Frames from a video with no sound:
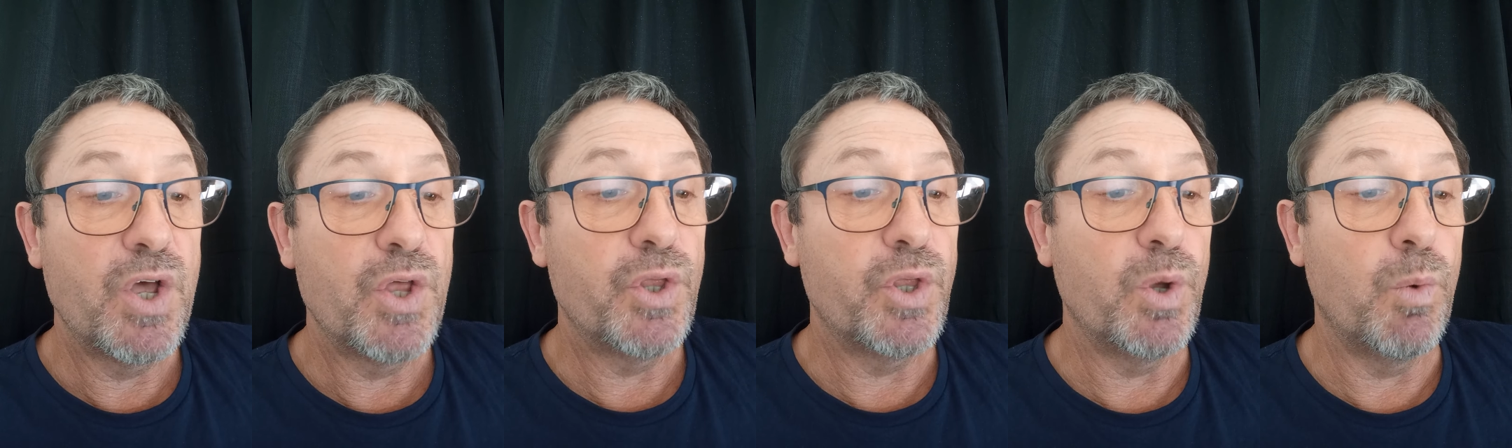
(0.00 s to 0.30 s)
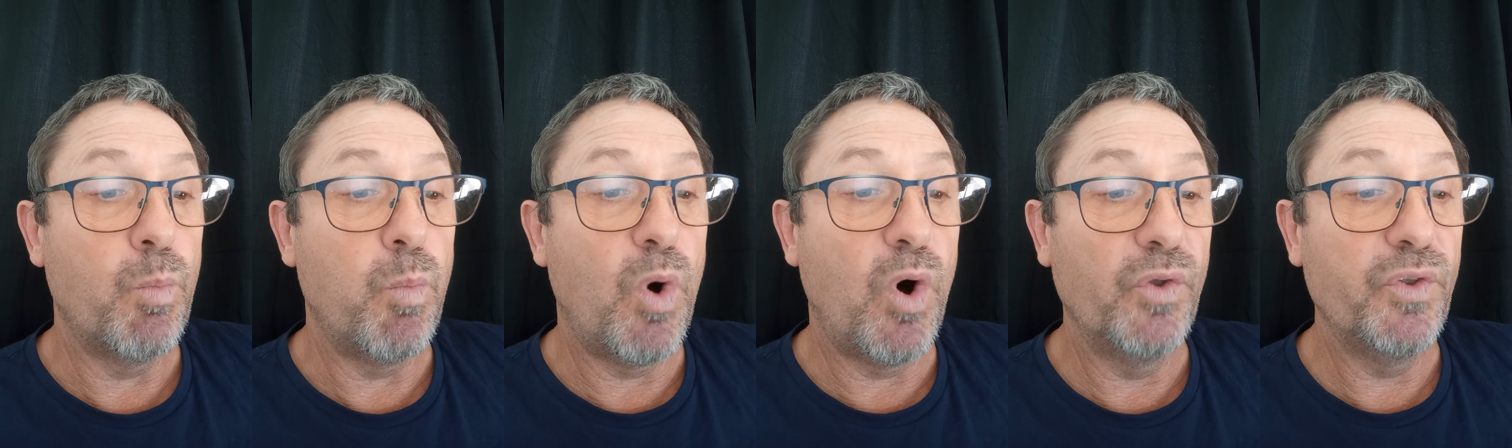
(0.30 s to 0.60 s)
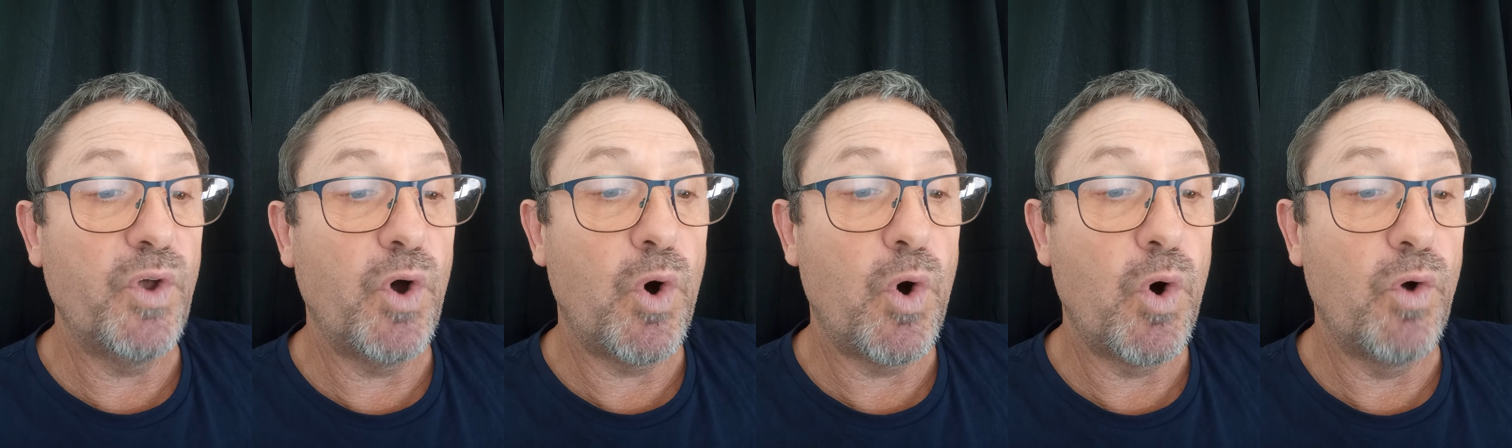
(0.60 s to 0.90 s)
the
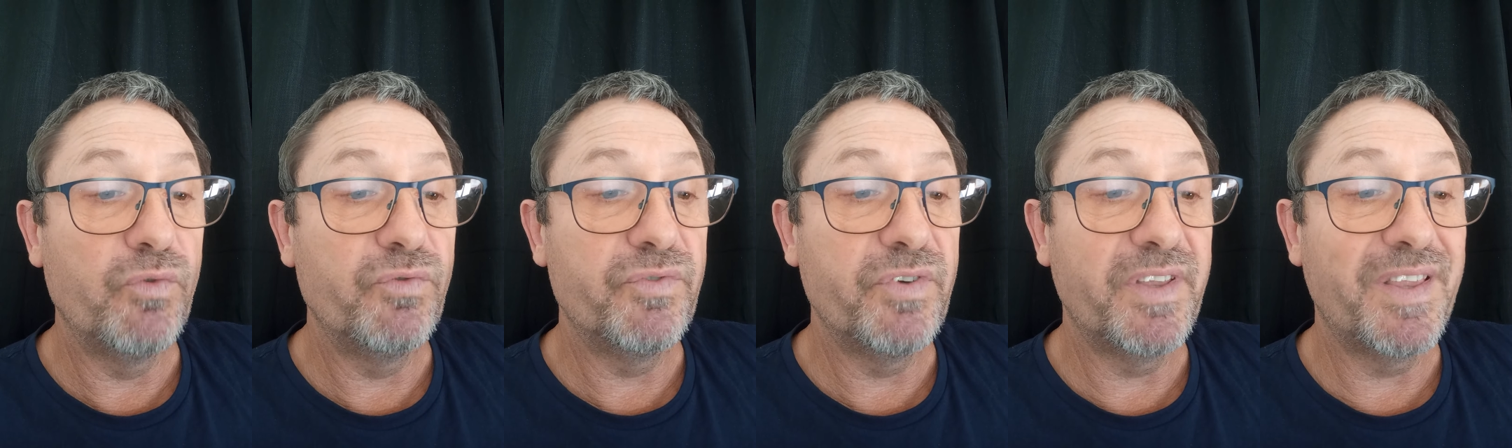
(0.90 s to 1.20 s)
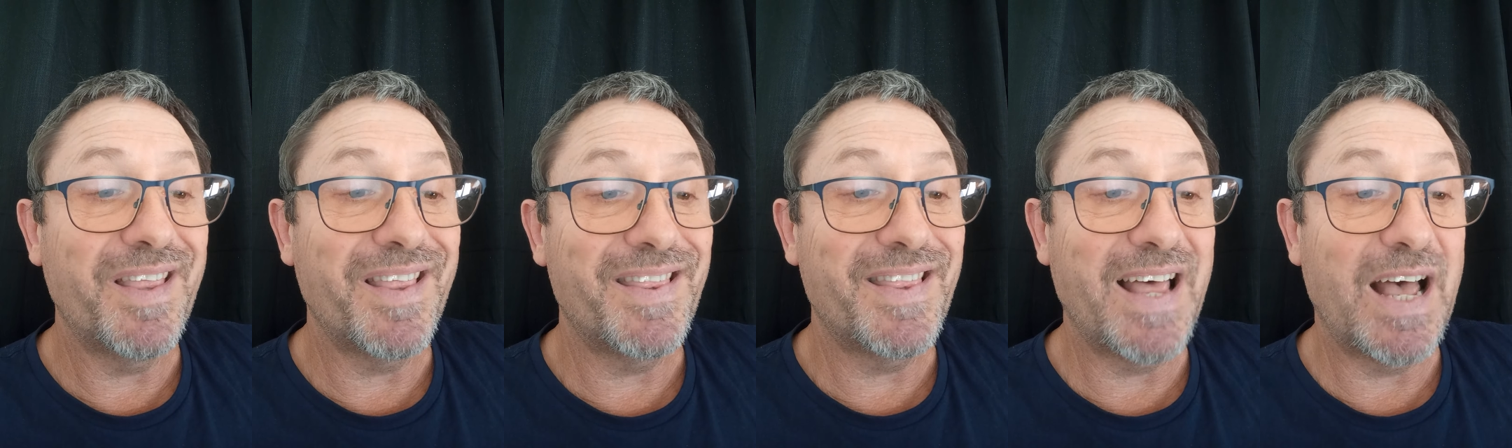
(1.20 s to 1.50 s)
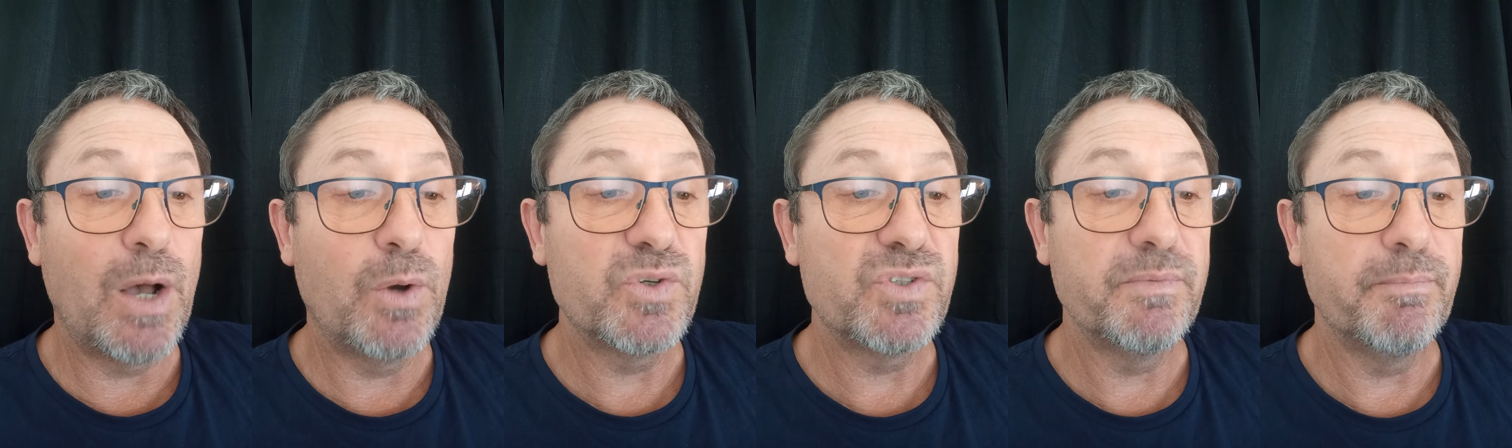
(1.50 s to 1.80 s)

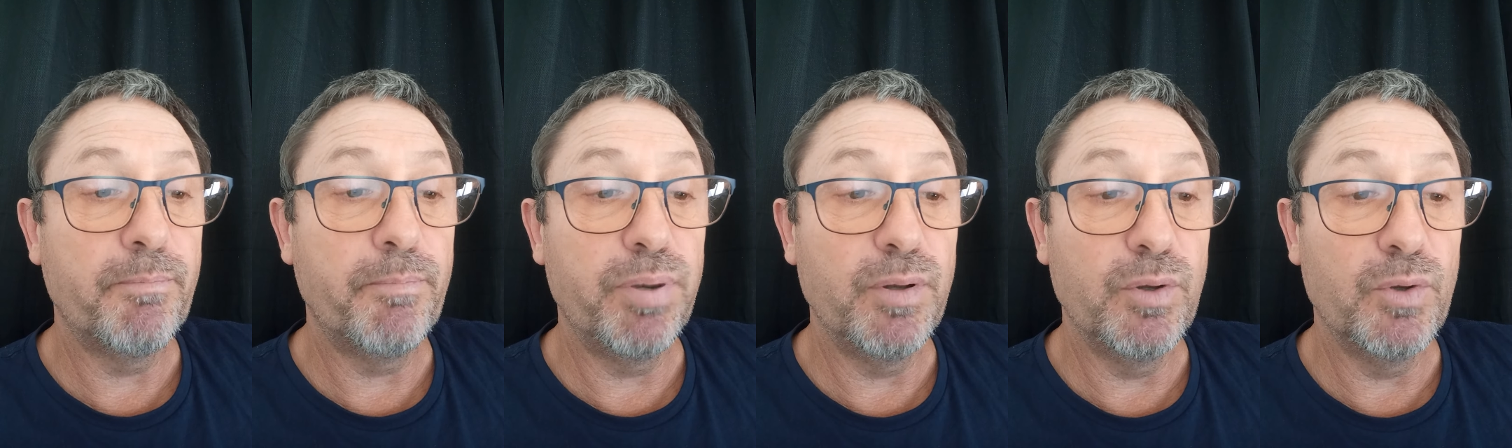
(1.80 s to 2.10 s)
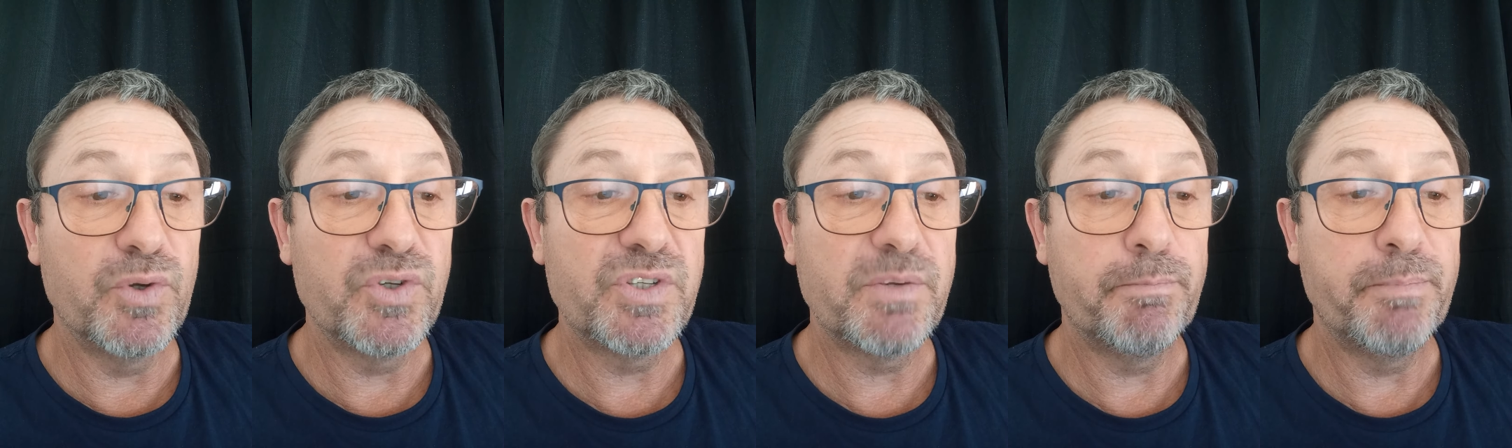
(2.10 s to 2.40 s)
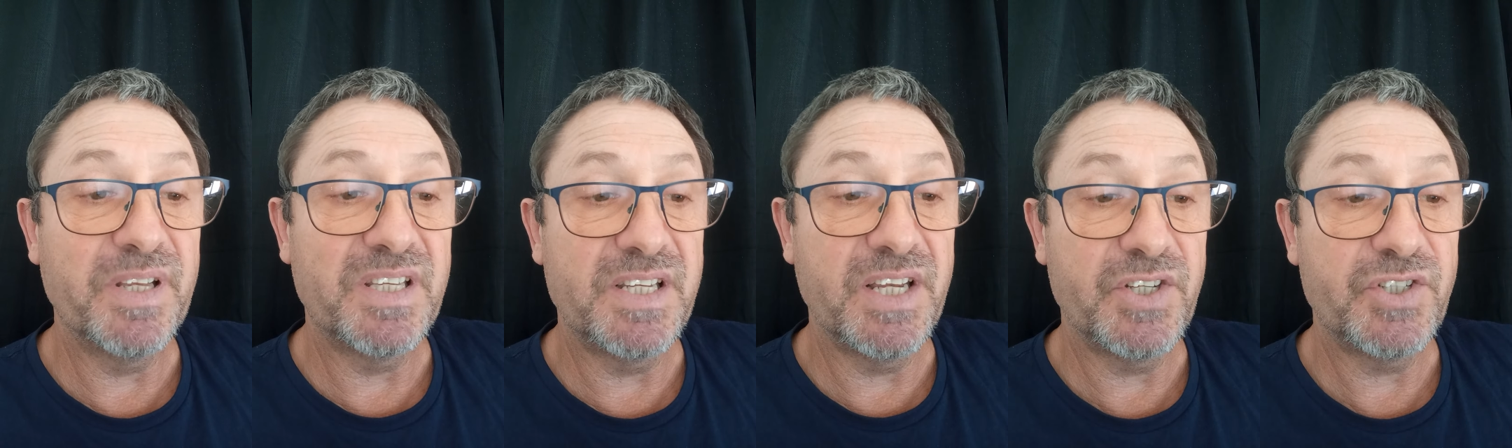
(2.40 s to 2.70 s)
100,000 plus
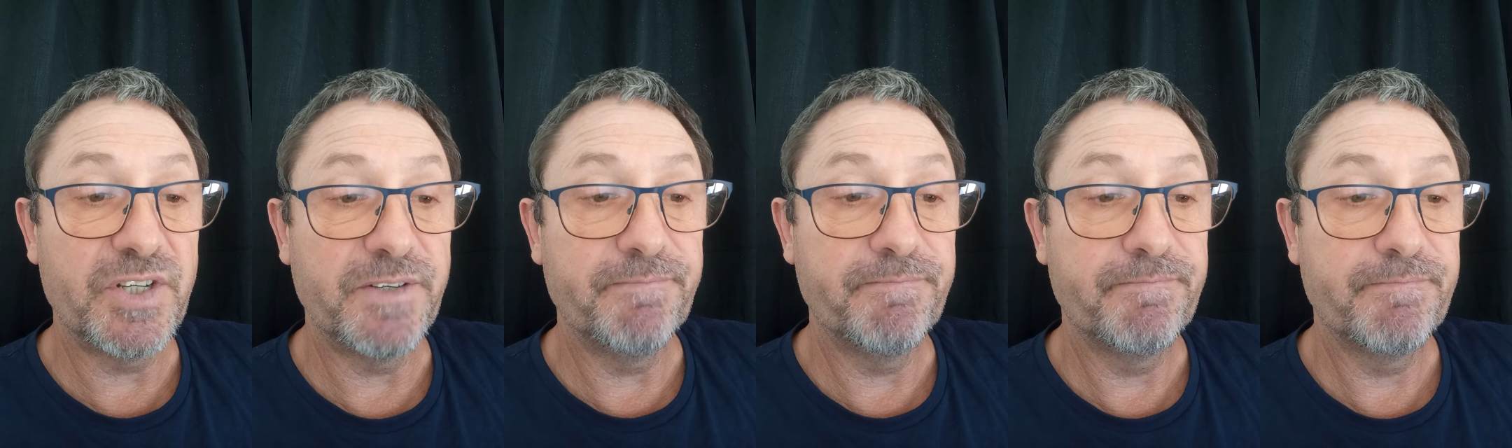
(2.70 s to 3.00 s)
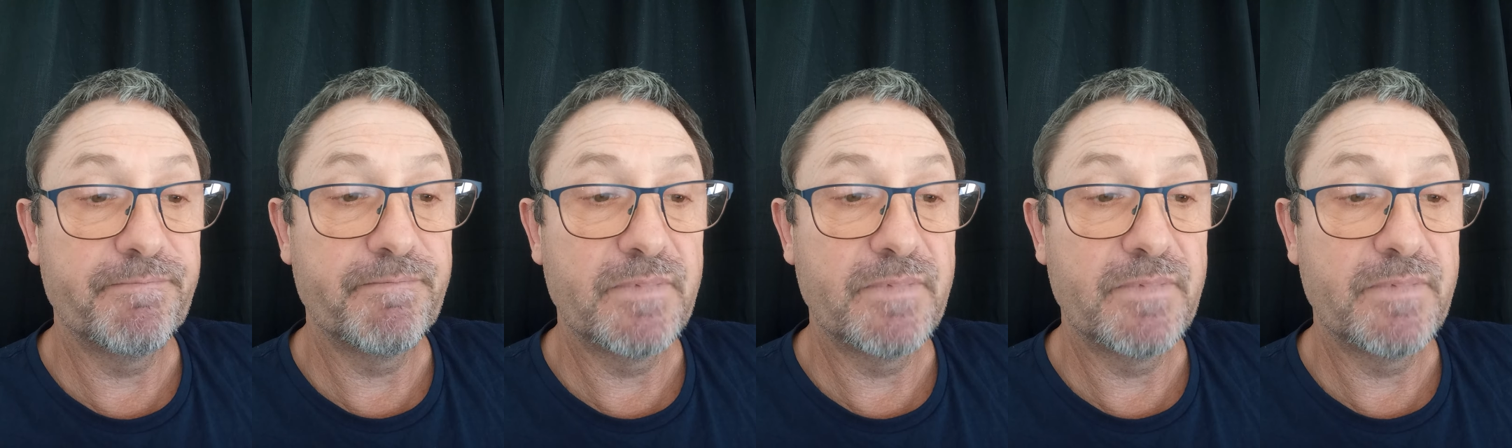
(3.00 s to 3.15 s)
petition,